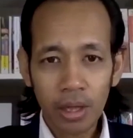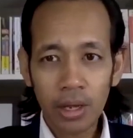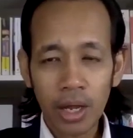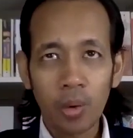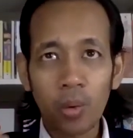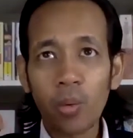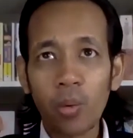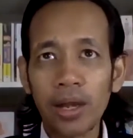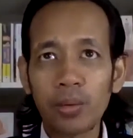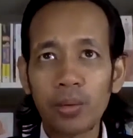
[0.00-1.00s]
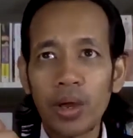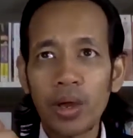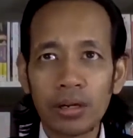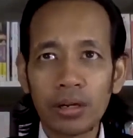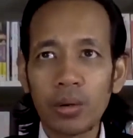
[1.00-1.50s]
now when
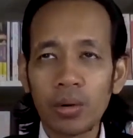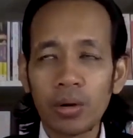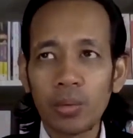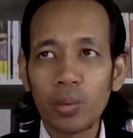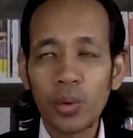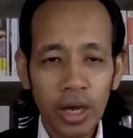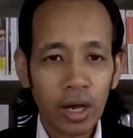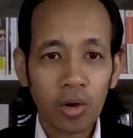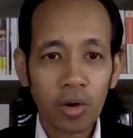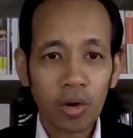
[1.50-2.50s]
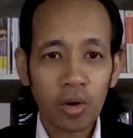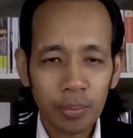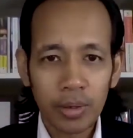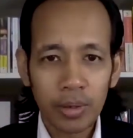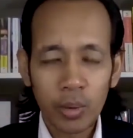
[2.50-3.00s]
when we are caught
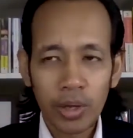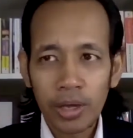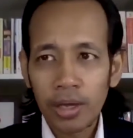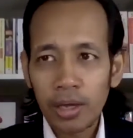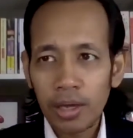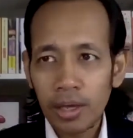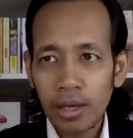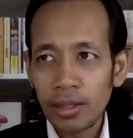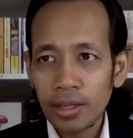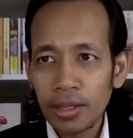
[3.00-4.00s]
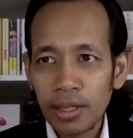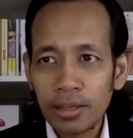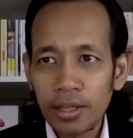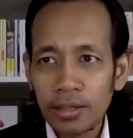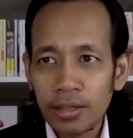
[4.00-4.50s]
up we in
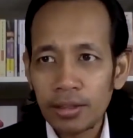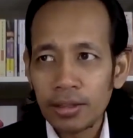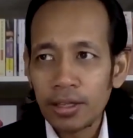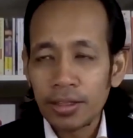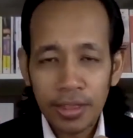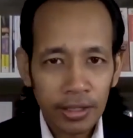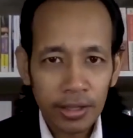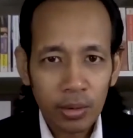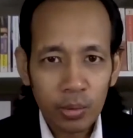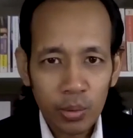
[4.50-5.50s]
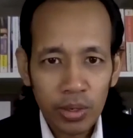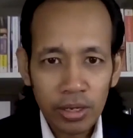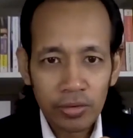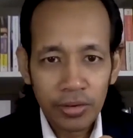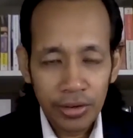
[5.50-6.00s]
in in the thing that
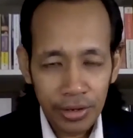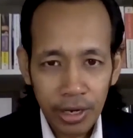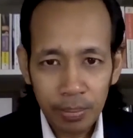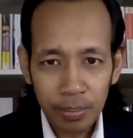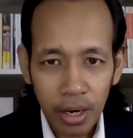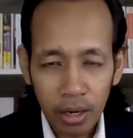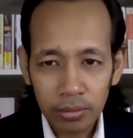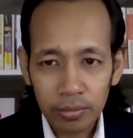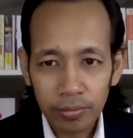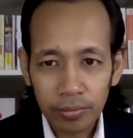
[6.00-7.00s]
we regret about